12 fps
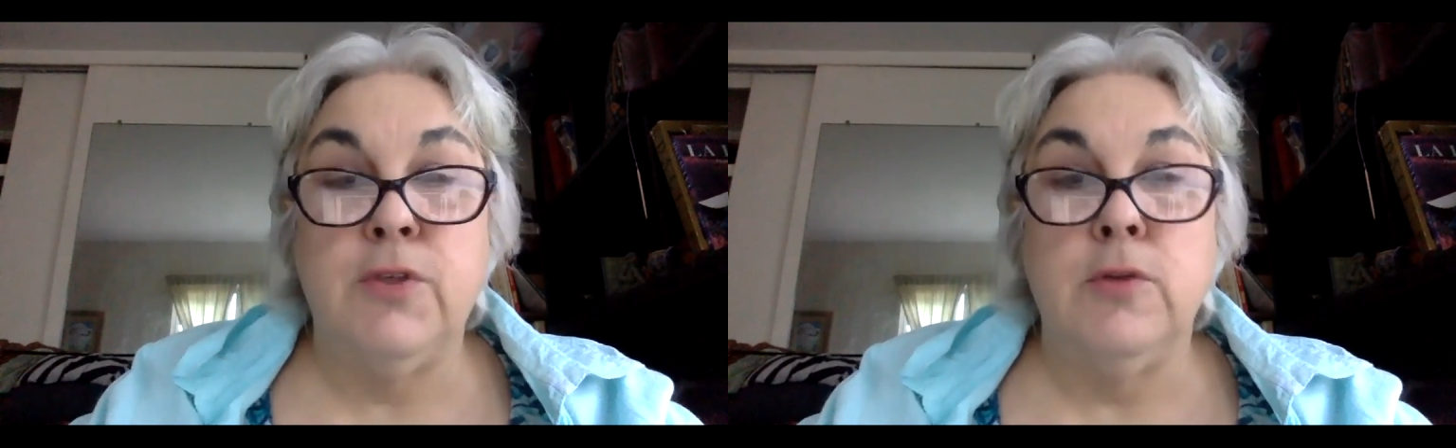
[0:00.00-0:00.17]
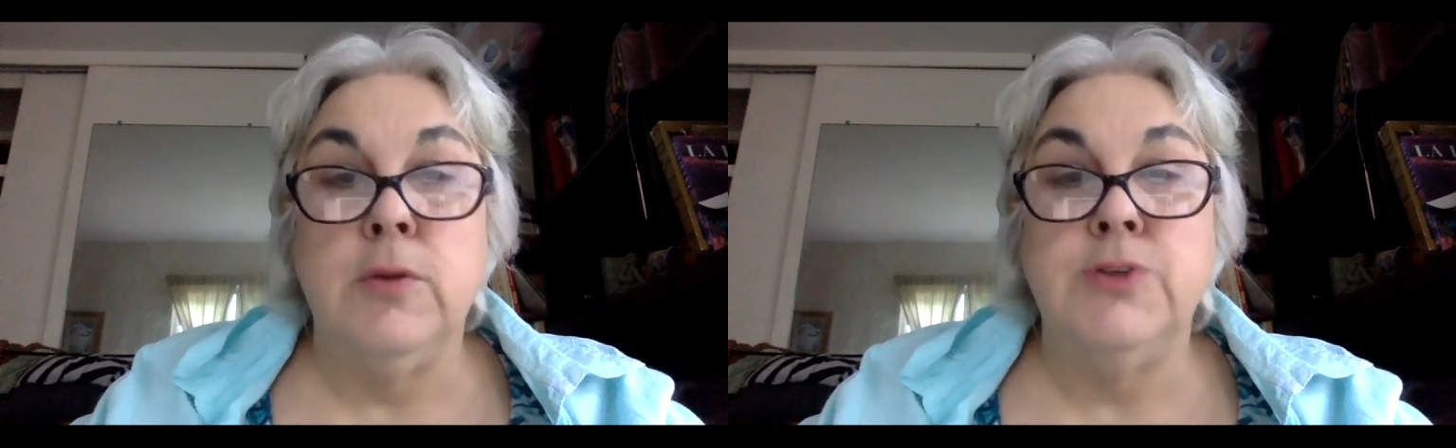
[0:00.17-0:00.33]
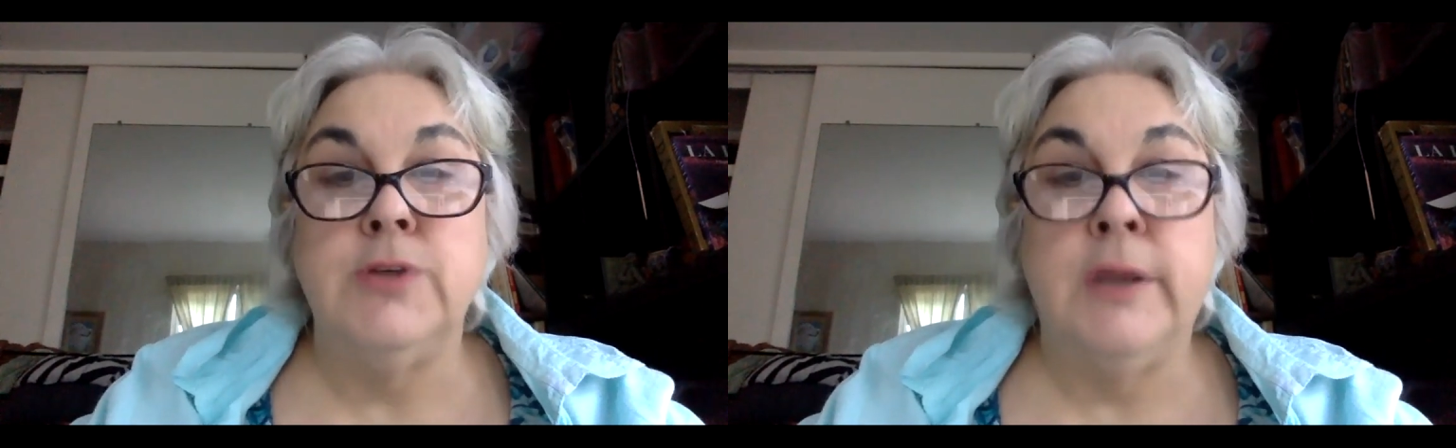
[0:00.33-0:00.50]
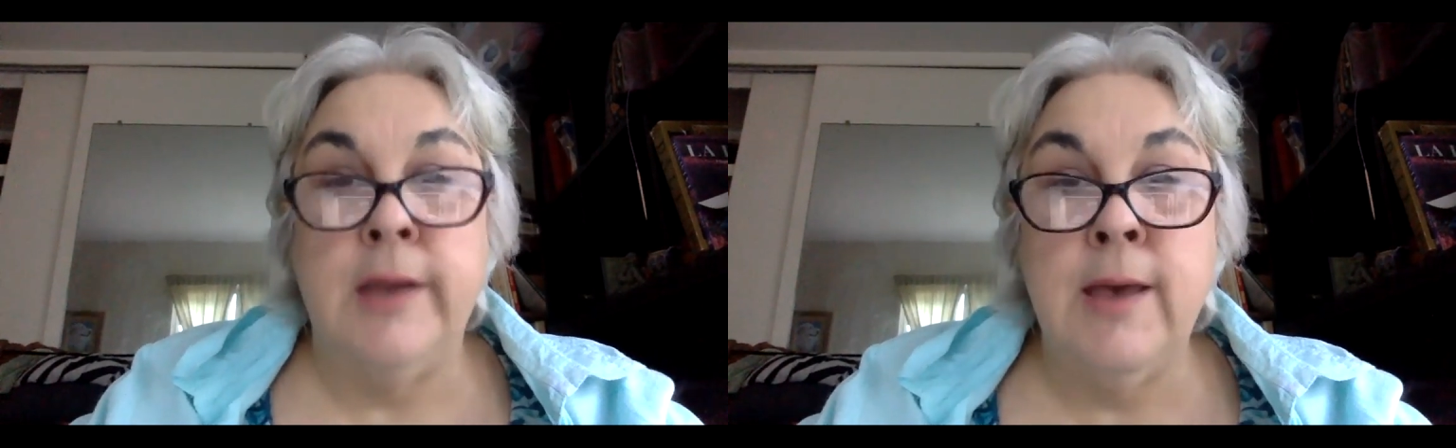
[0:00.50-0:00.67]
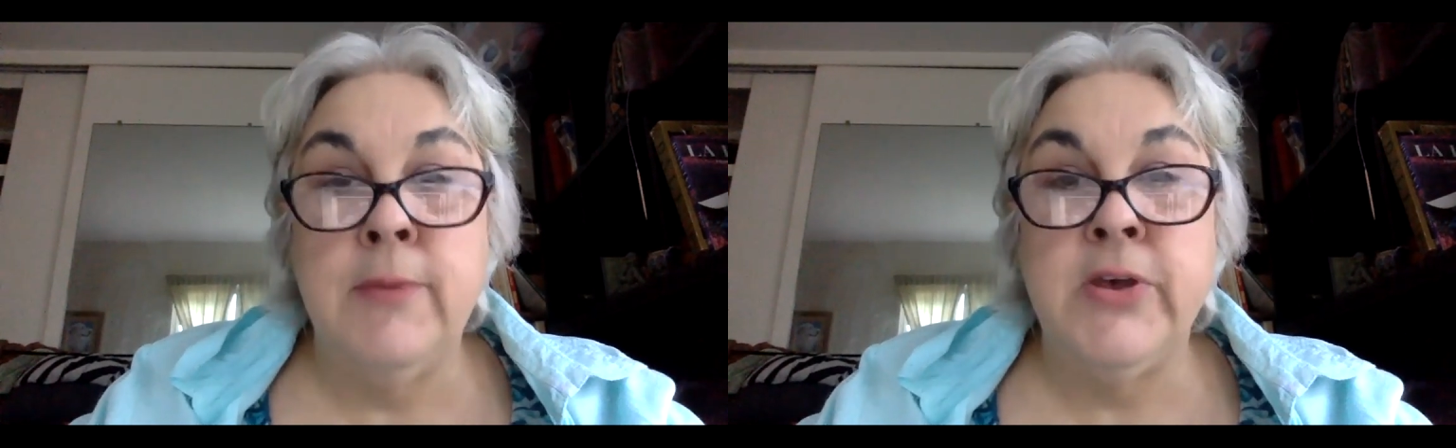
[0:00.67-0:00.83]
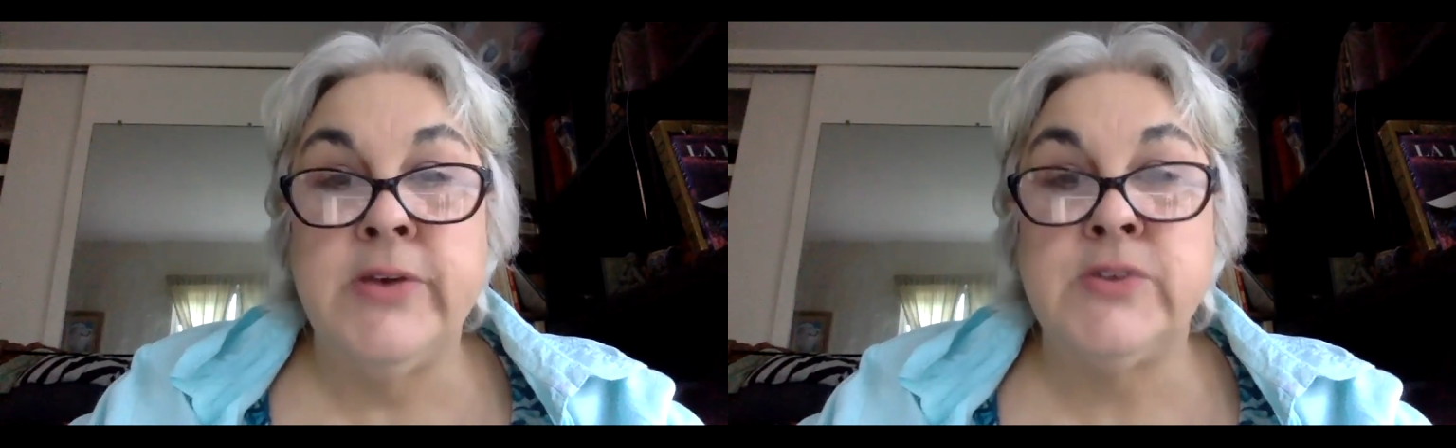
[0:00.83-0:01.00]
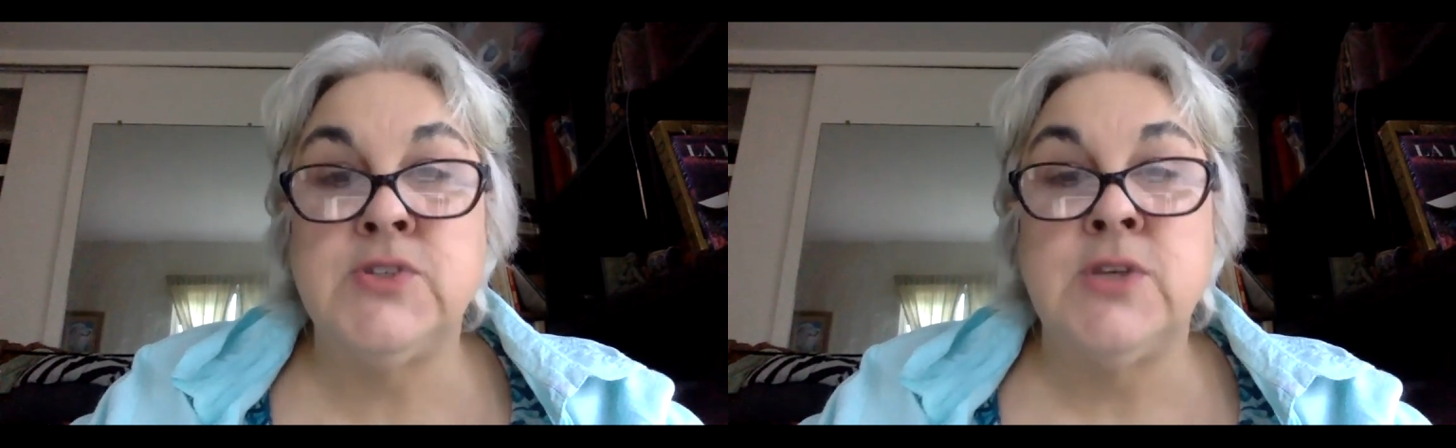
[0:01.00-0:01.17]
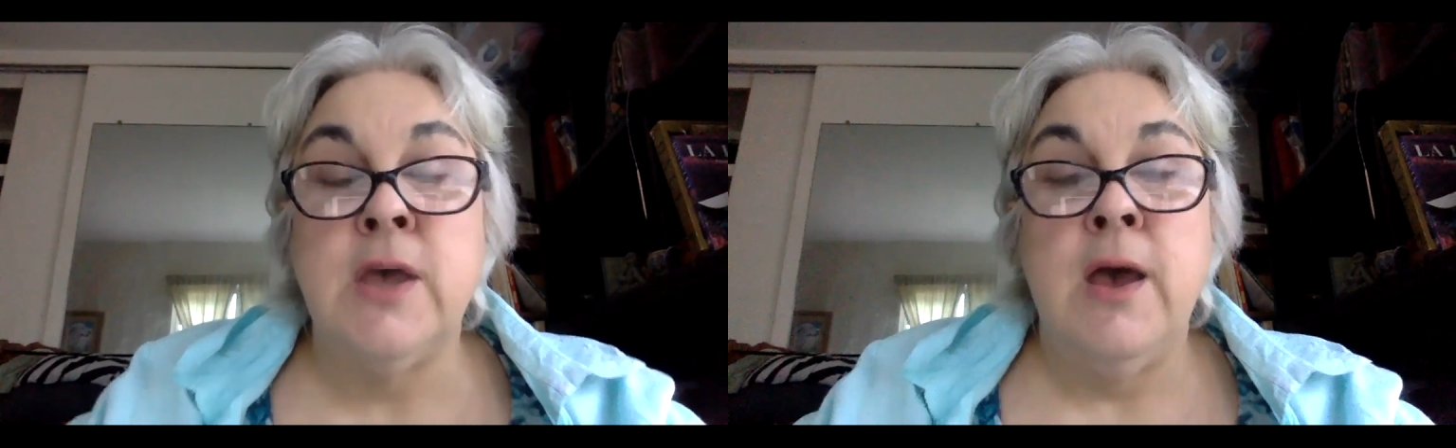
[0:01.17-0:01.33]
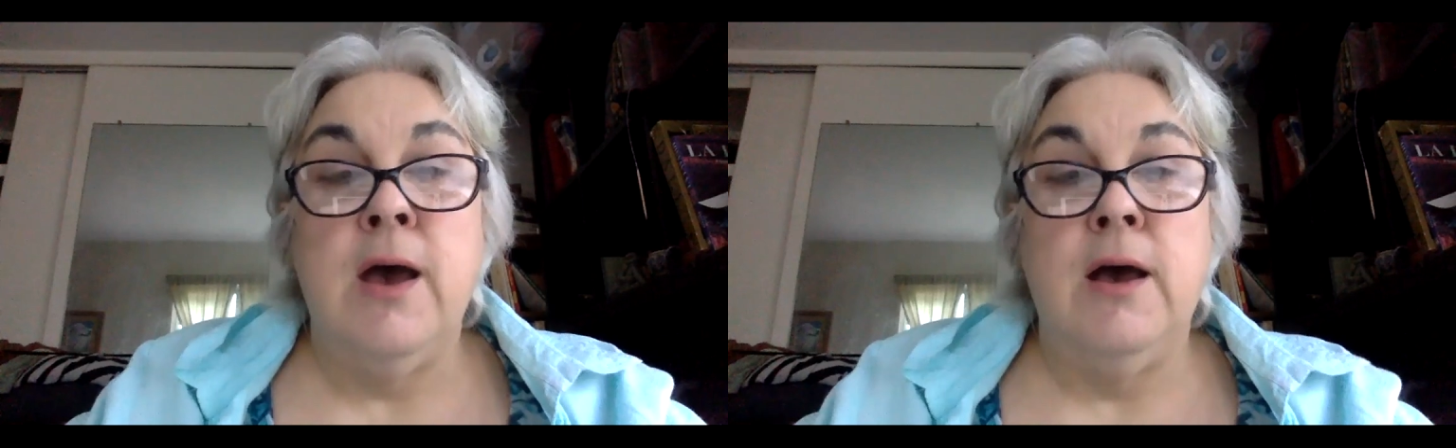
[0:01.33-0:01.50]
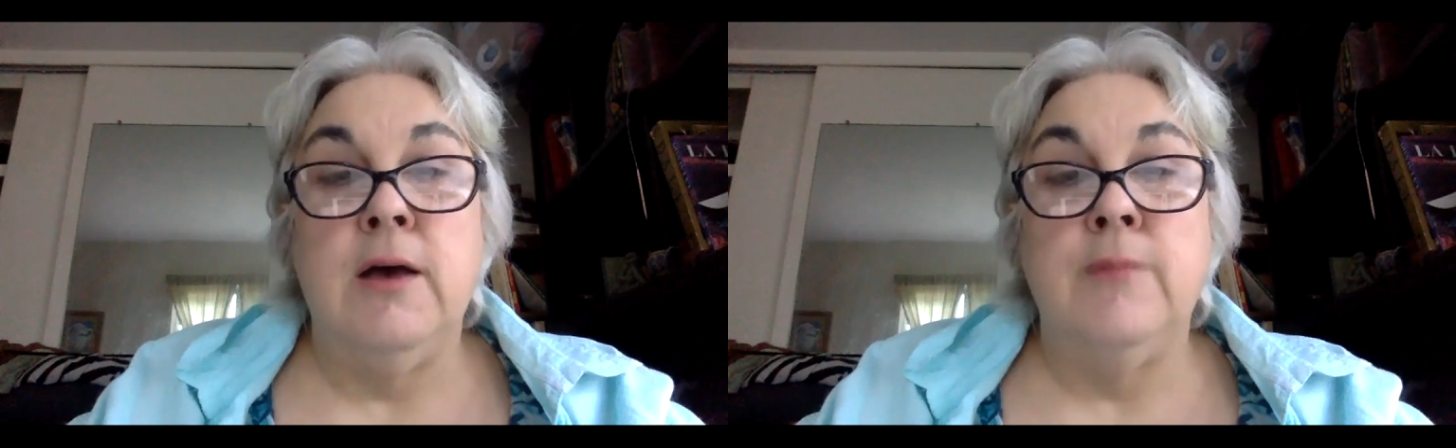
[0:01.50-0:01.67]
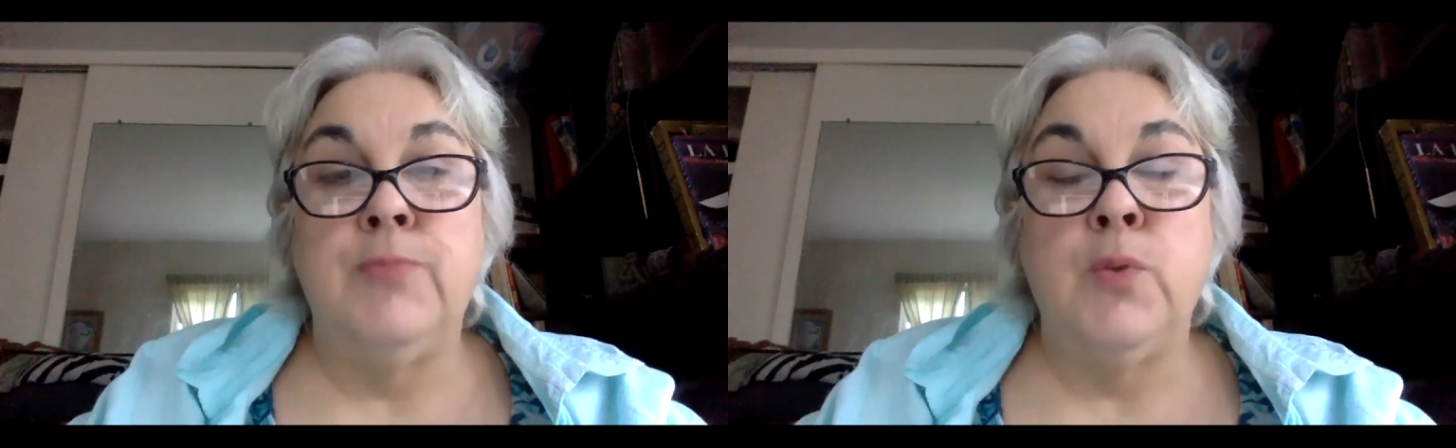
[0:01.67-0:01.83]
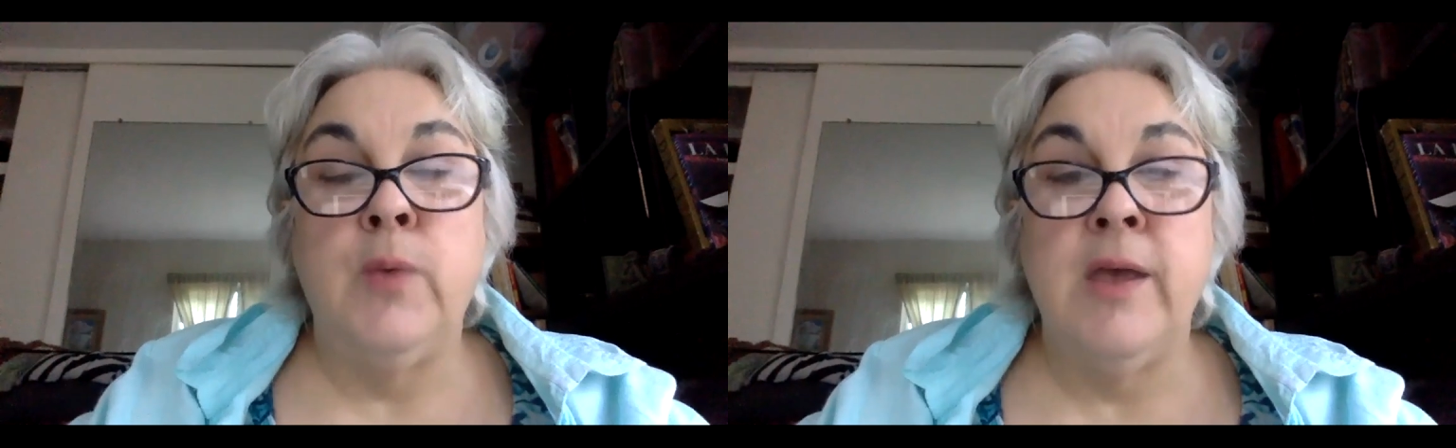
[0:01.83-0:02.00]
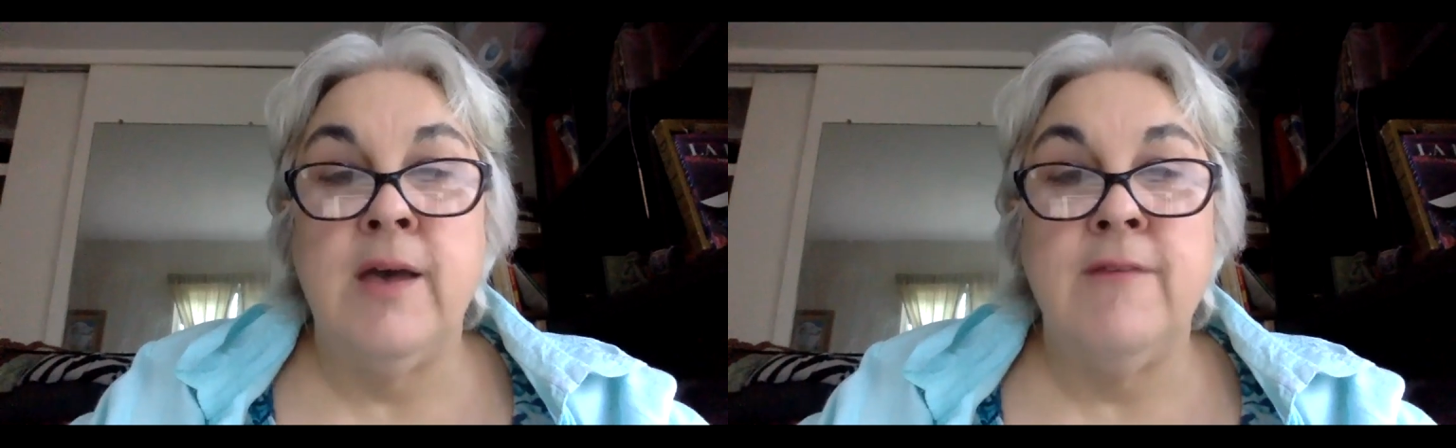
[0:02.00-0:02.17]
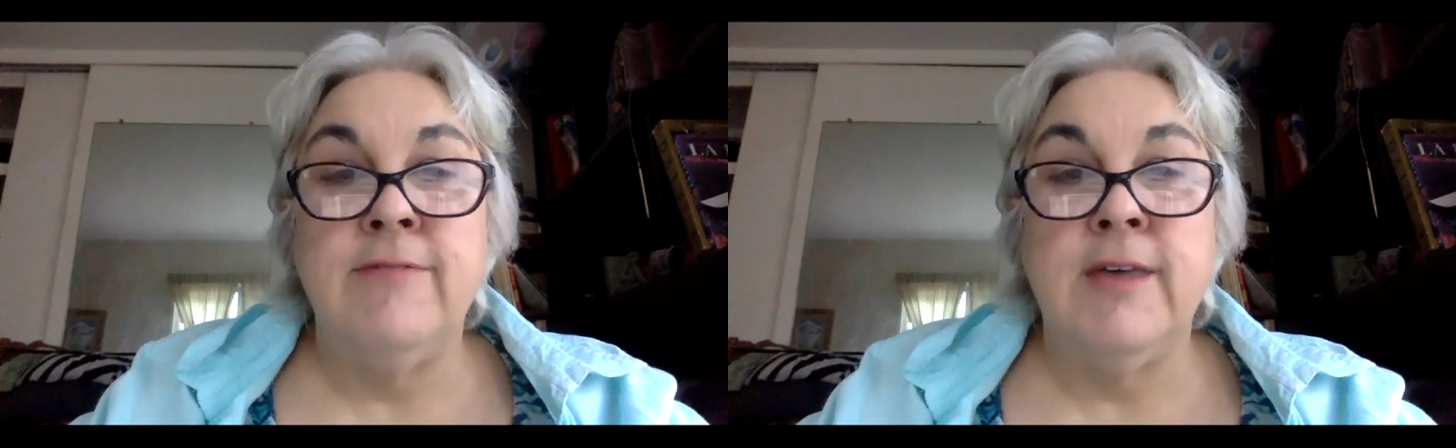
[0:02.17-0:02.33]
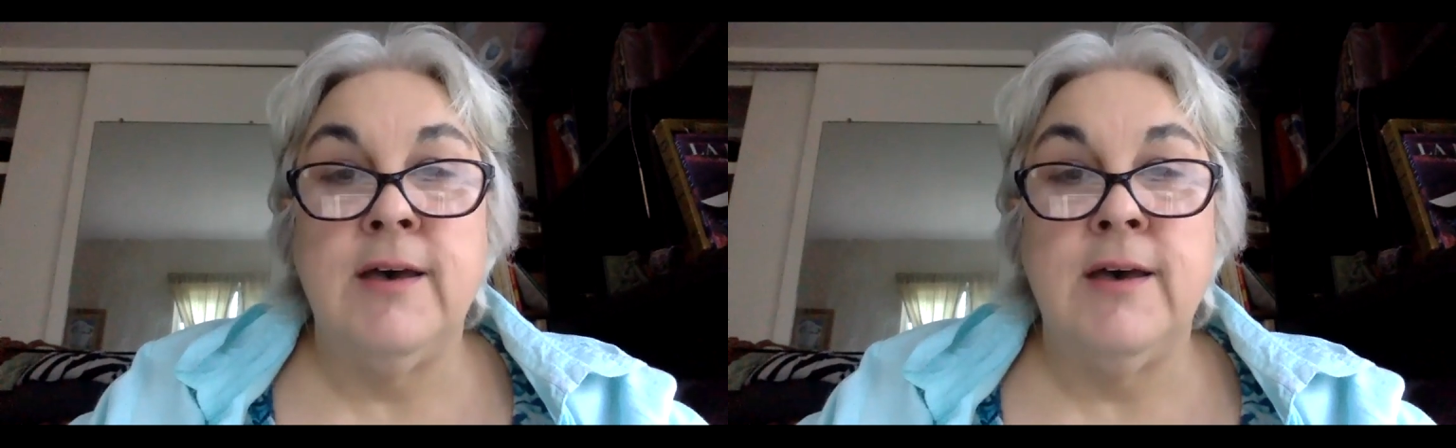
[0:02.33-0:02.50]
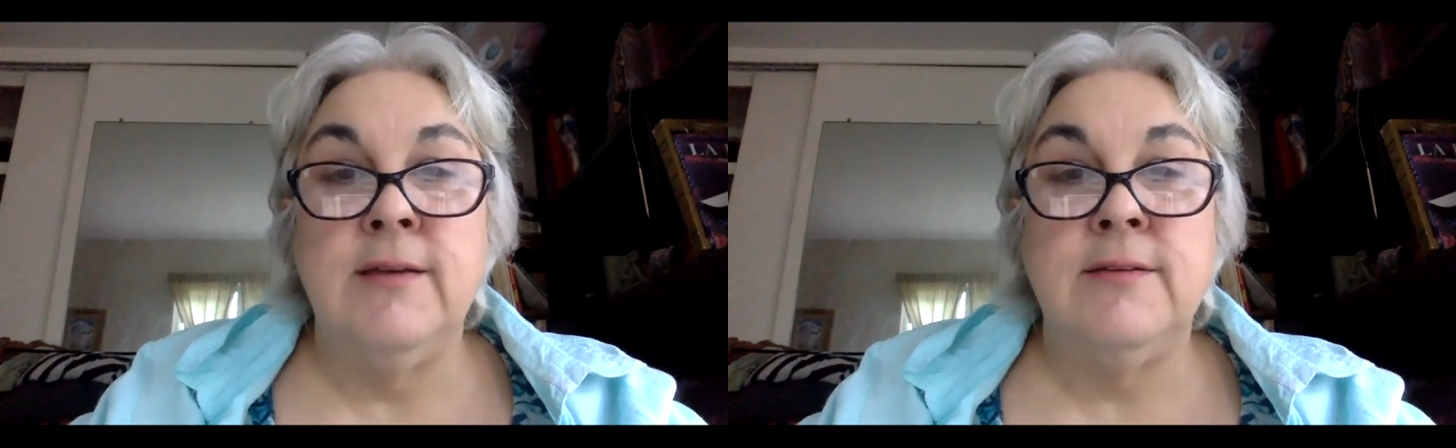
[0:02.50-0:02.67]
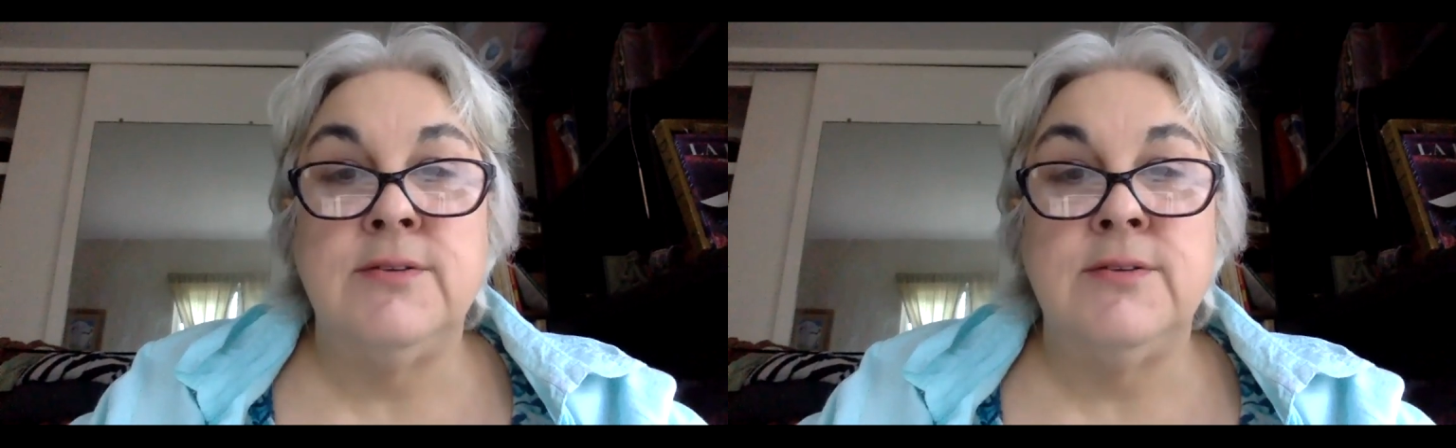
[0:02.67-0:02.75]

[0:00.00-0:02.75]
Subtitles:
thermodynamics, that